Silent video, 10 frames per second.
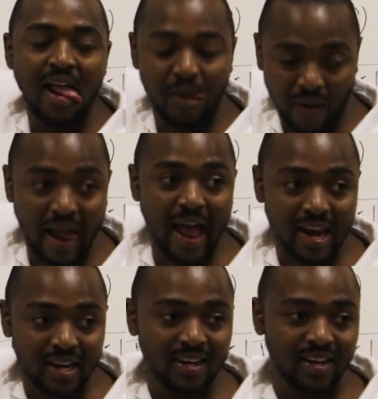You
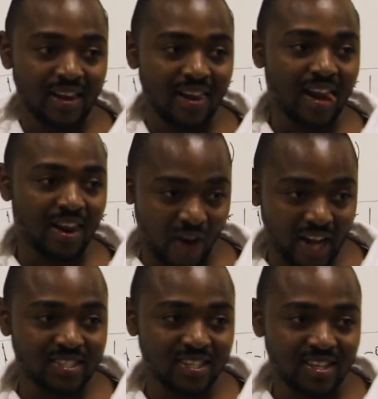can,
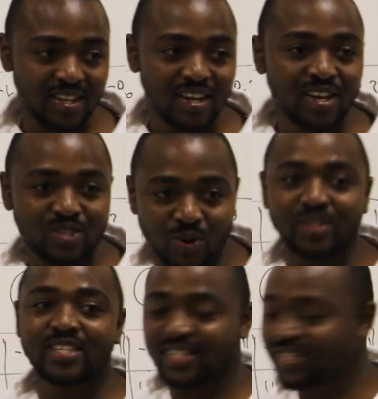right? So it's